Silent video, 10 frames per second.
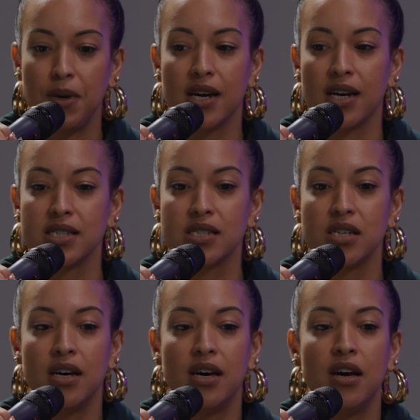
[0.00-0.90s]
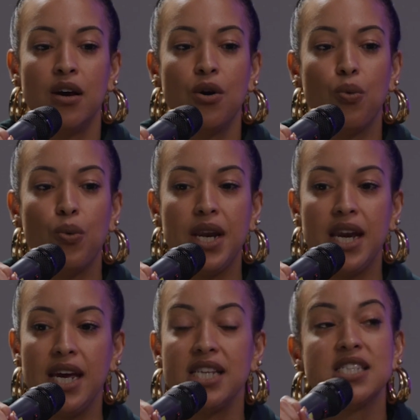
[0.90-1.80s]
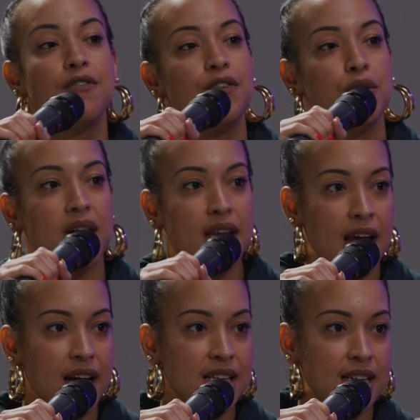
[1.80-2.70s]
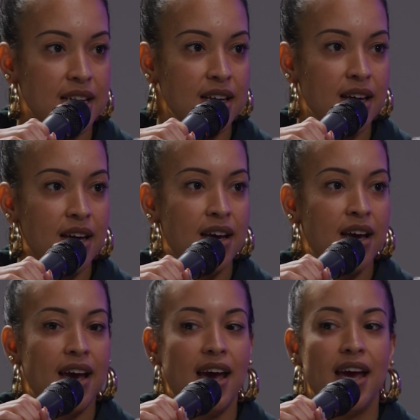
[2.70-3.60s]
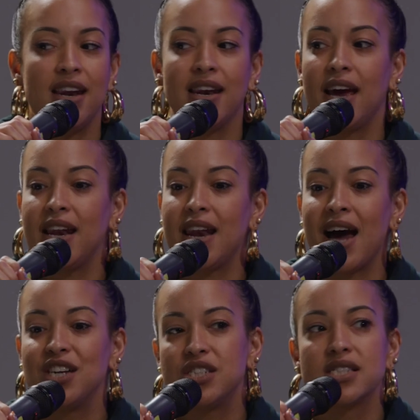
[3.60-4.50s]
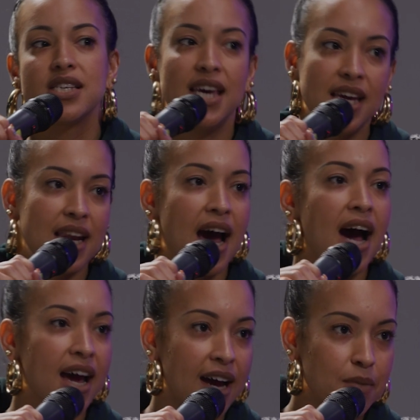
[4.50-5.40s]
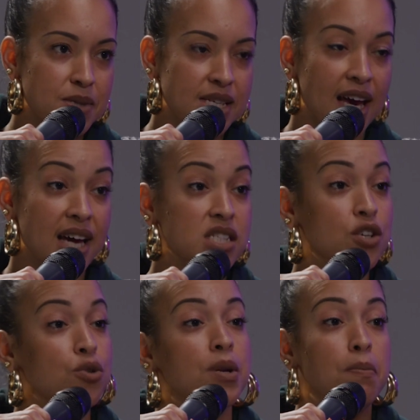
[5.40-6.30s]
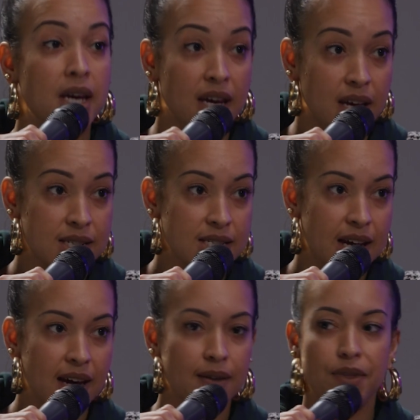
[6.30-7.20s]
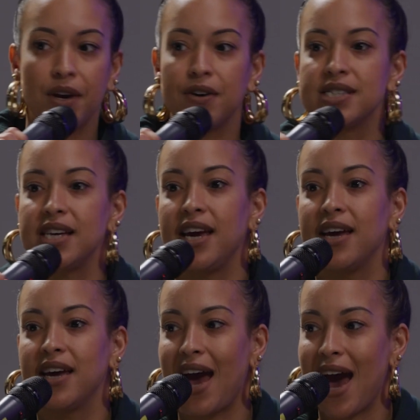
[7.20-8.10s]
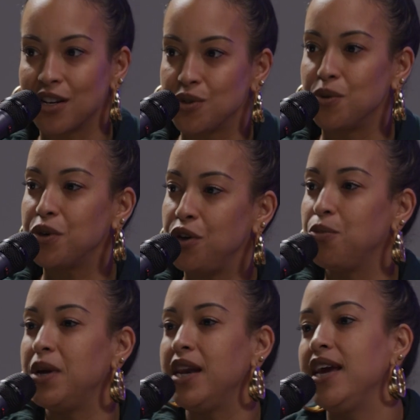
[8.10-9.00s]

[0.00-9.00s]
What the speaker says: because we need to feel connected. And not just he and I'm saying as human beings, like, there is a actual human